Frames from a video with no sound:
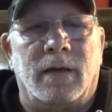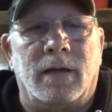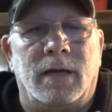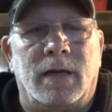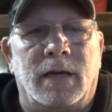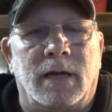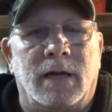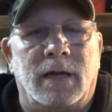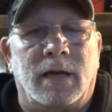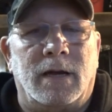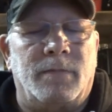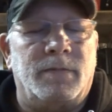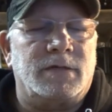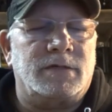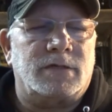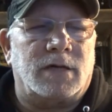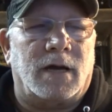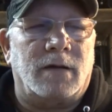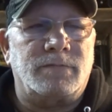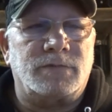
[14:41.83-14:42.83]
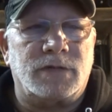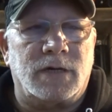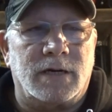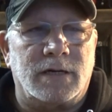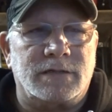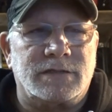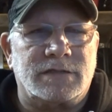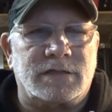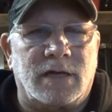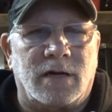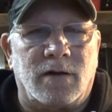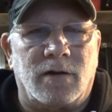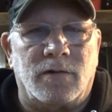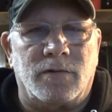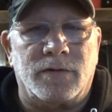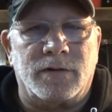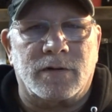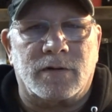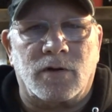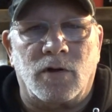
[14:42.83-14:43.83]
And I'm trying to sell
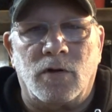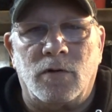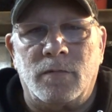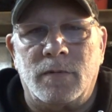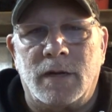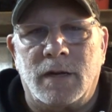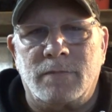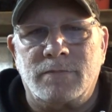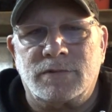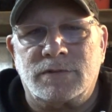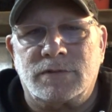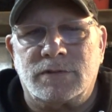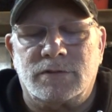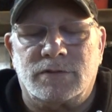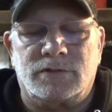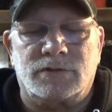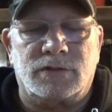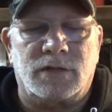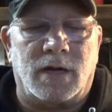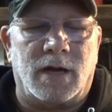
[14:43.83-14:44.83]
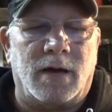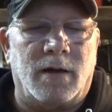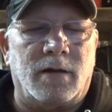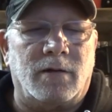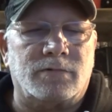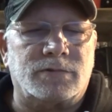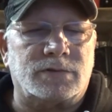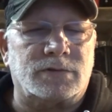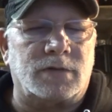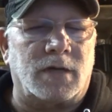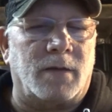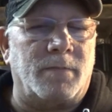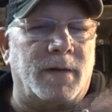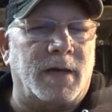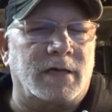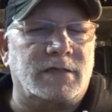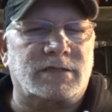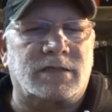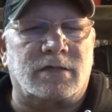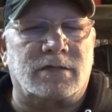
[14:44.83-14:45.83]
the Coleman. I'm
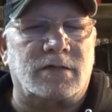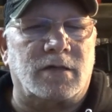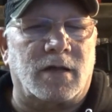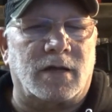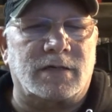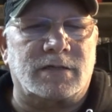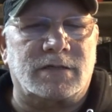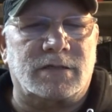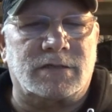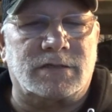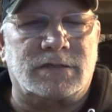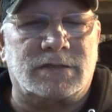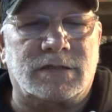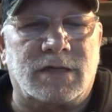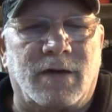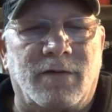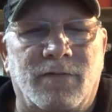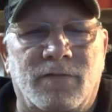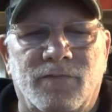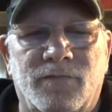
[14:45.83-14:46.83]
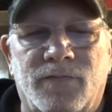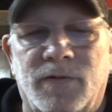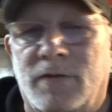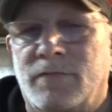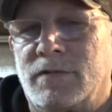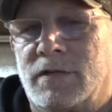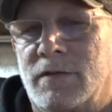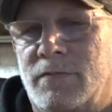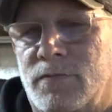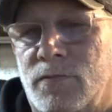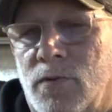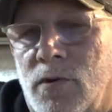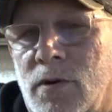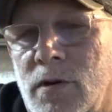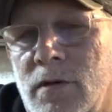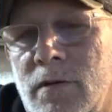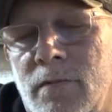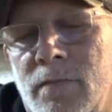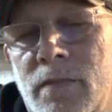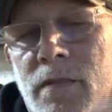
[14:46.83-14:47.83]
asking like $750 for
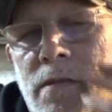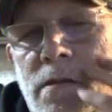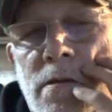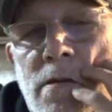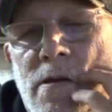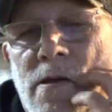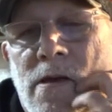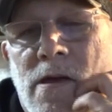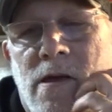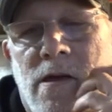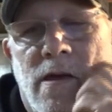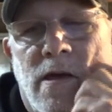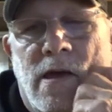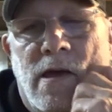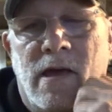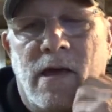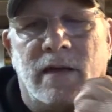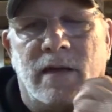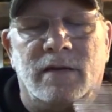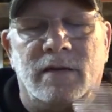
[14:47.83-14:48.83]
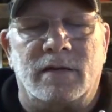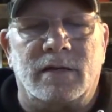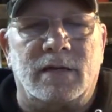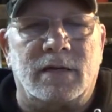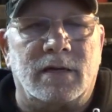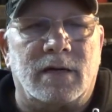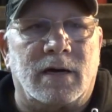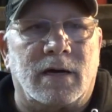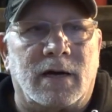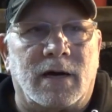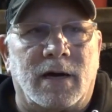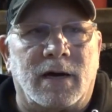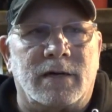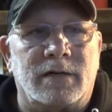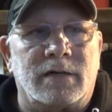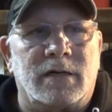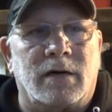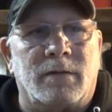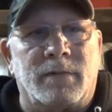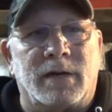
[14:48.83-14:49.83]
it, and the
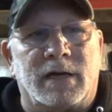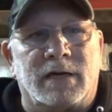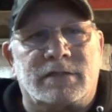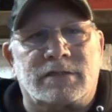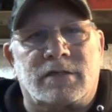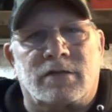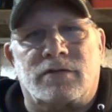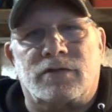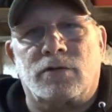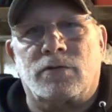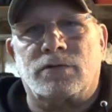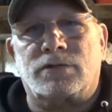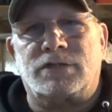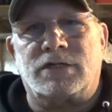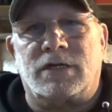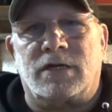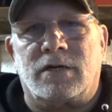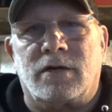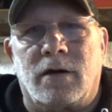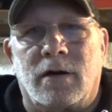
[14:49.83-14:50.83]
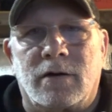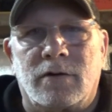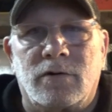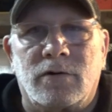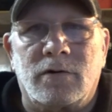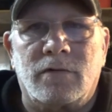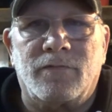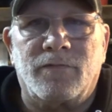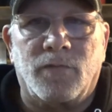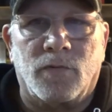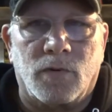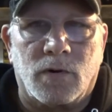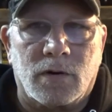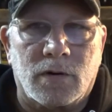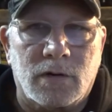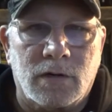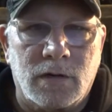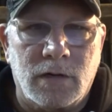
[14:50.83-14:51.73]
Honda I'm asking $1,300 for.